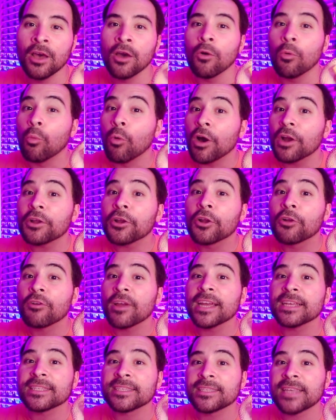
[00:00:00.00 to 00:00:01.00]
What a
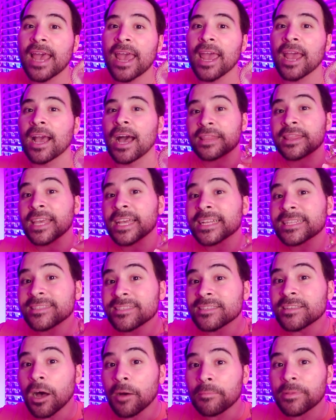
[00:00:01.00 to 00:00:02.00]
great saying. I think in
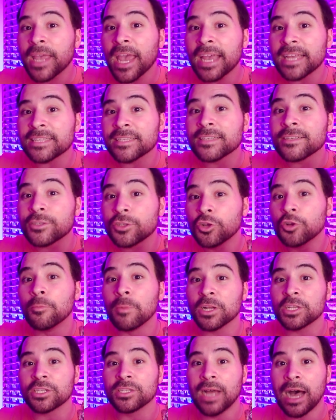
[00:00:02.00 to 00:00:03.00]
some cases, too
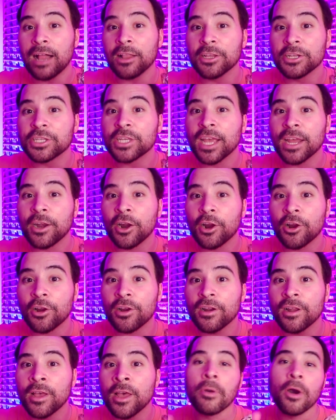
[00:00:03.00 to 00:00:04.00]
much knowledge can
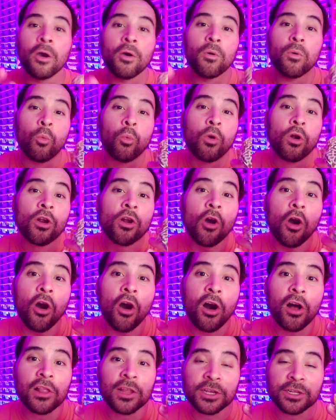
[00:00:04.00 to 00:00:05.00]
hurt, but we're
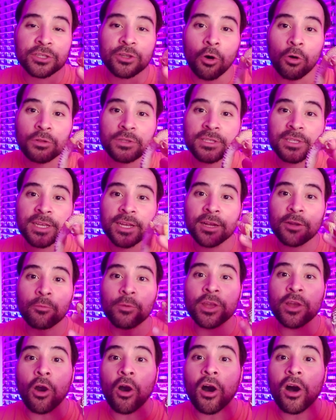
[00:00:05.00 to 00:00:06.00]
all adults here.
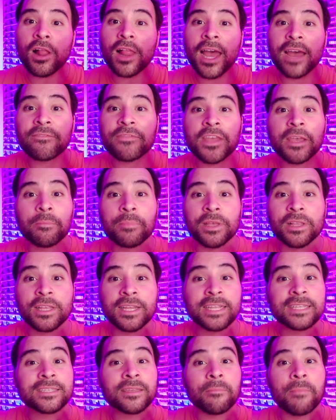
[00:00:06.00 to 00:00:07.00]
We all have the
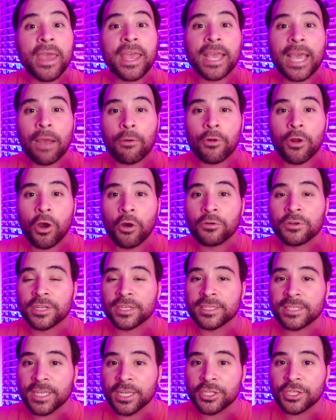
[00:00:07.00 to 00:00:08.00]
ability to make our own
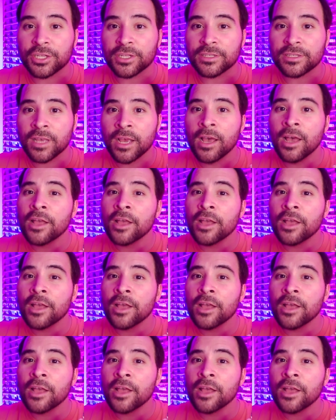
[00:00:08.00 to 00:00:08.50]
decisions.